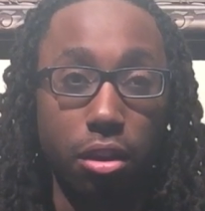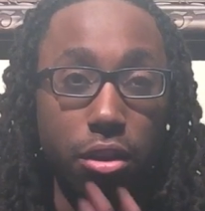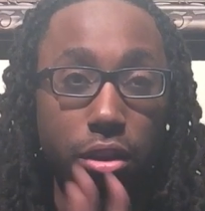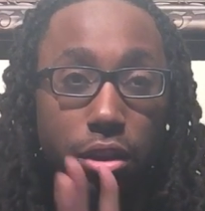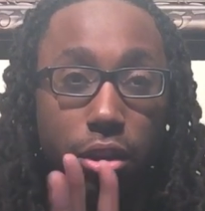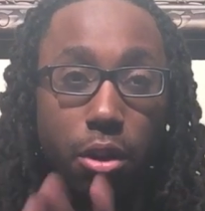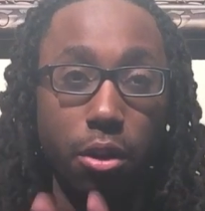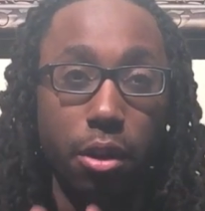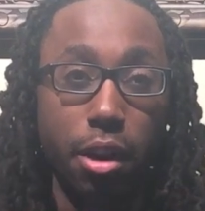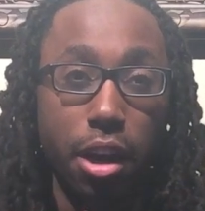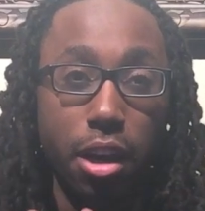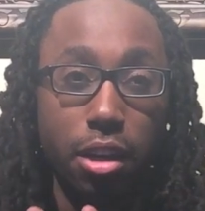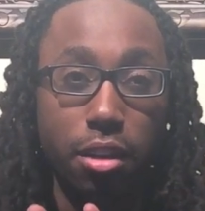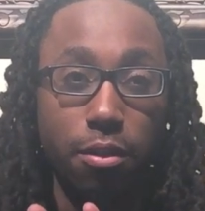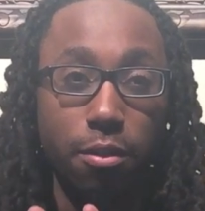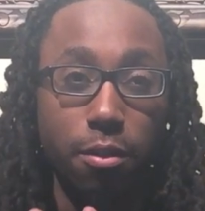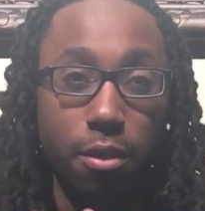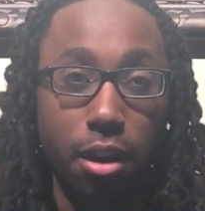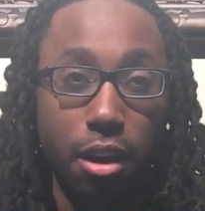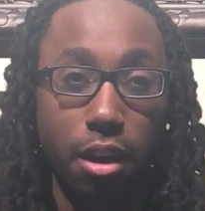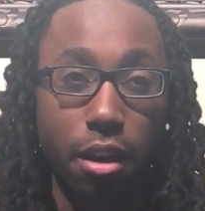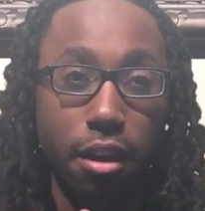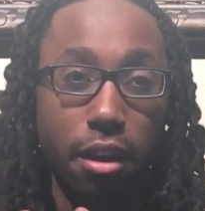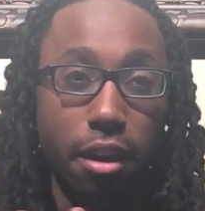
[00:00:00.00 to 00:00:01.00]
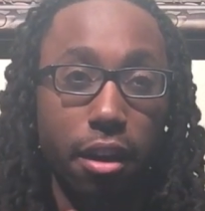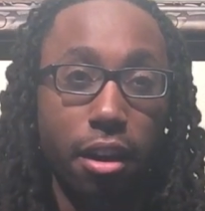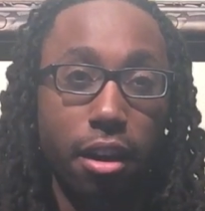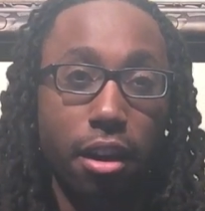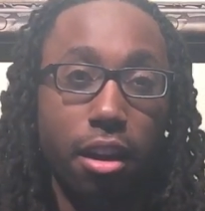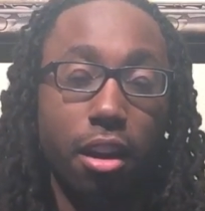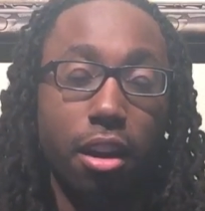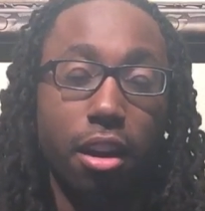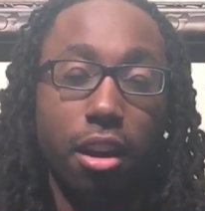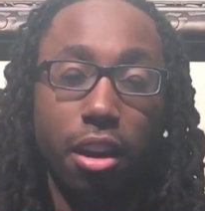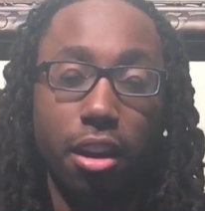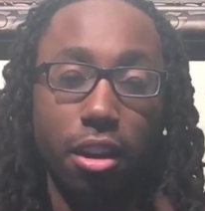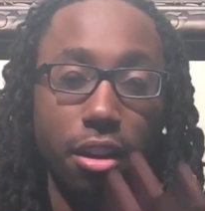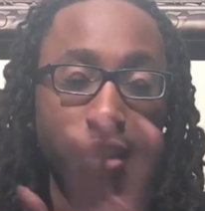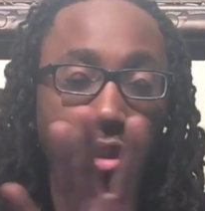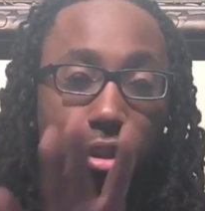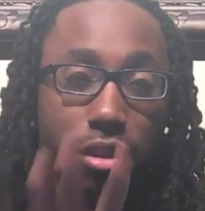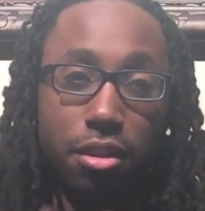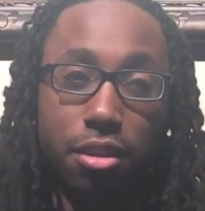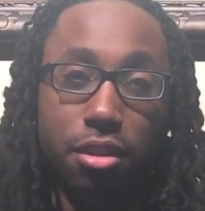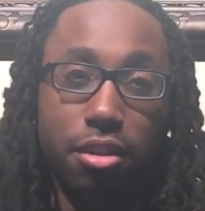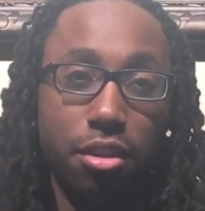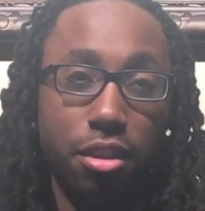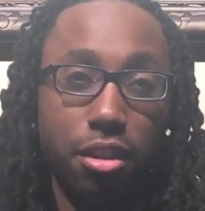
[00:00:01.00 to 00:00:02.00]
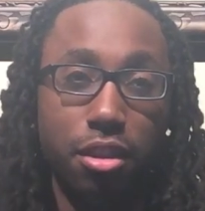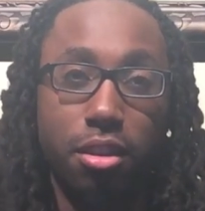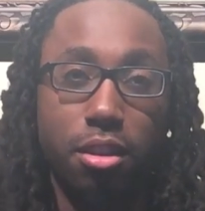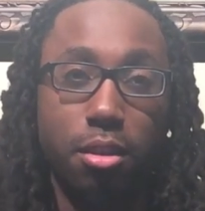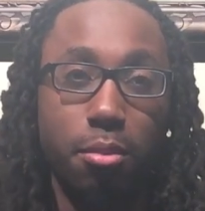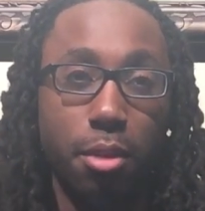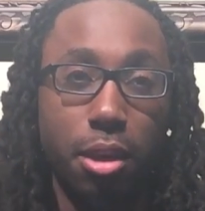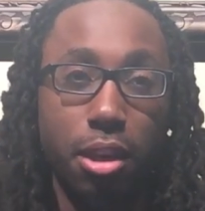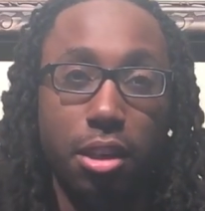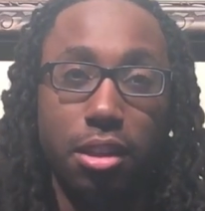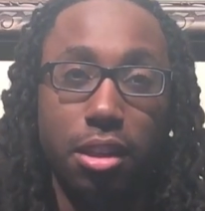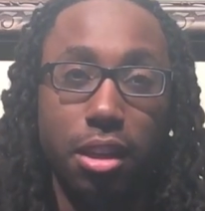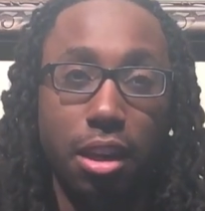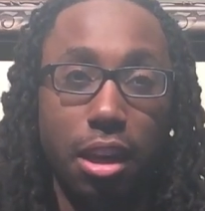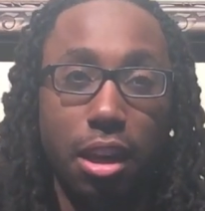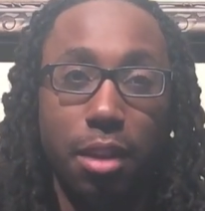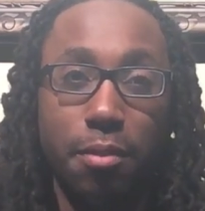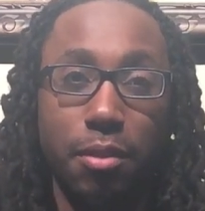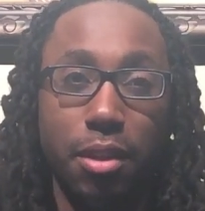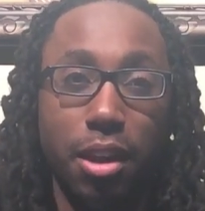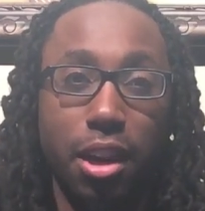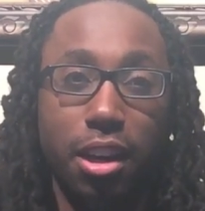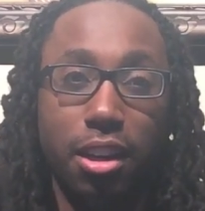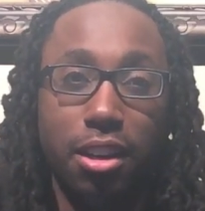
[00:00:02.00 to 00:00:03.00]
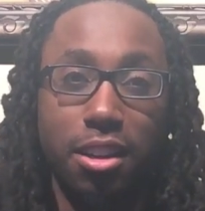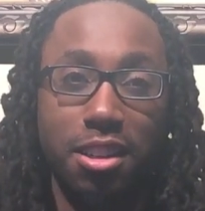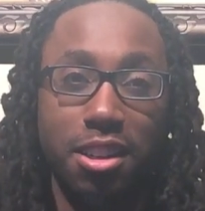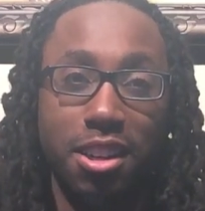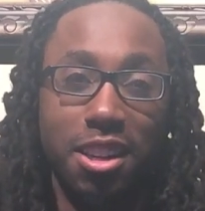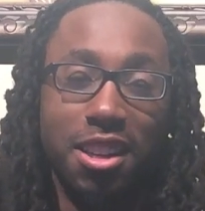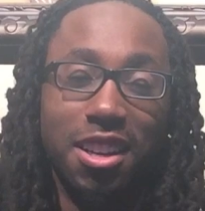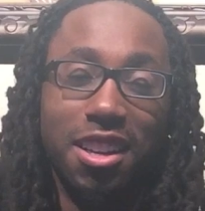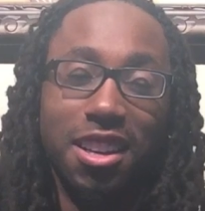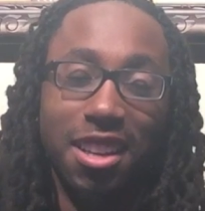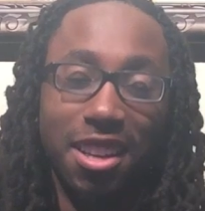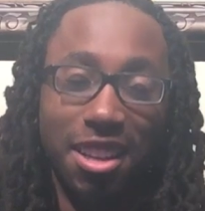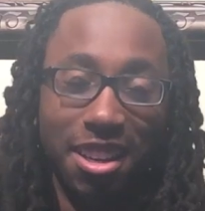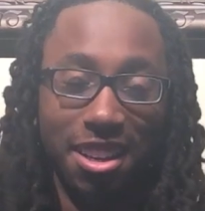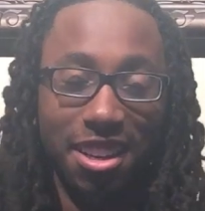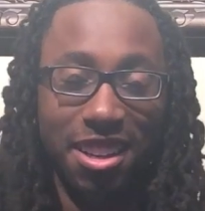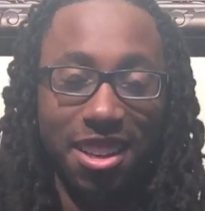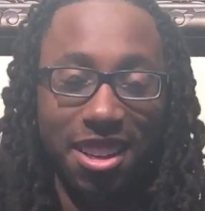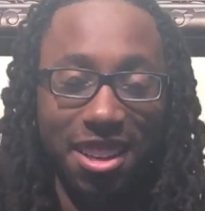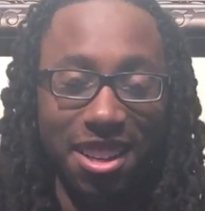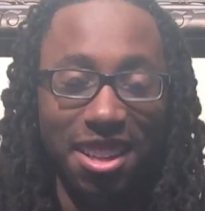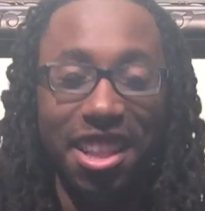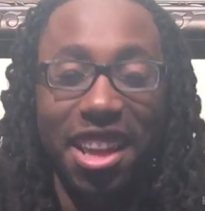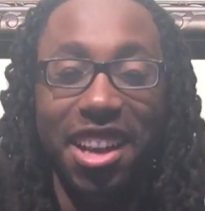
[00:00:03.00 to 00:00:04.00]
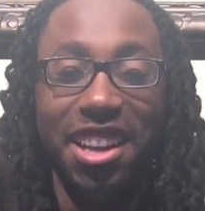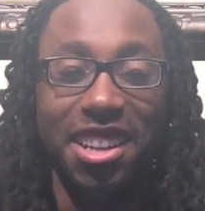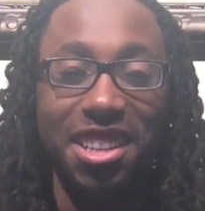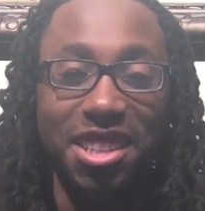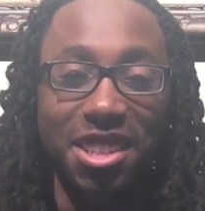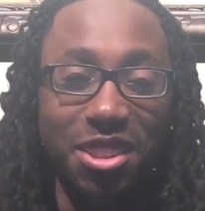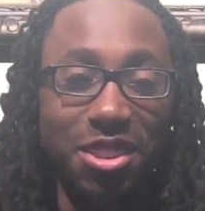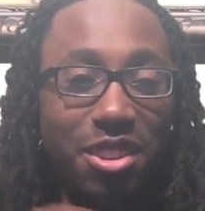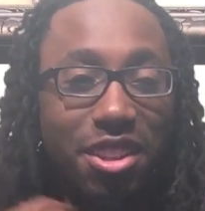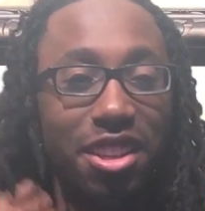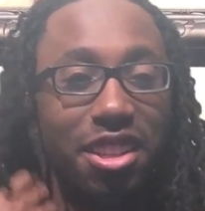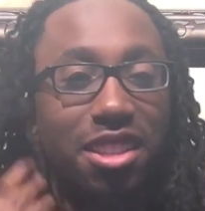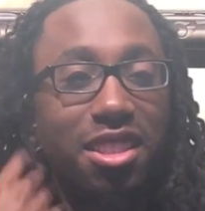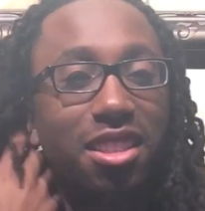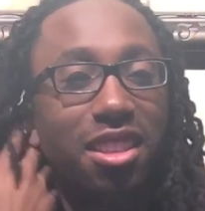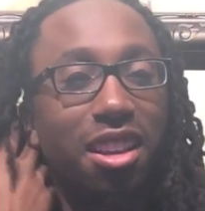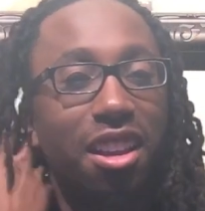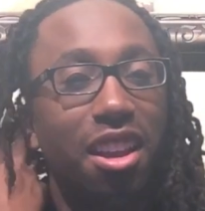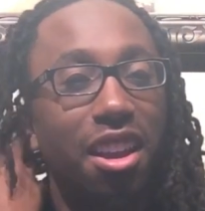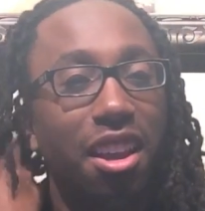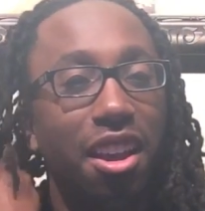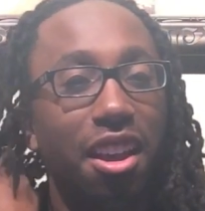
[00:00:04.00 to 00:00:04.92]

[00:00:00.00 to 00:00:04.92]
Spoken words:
Don't ask why. This is just the best time that I could do this.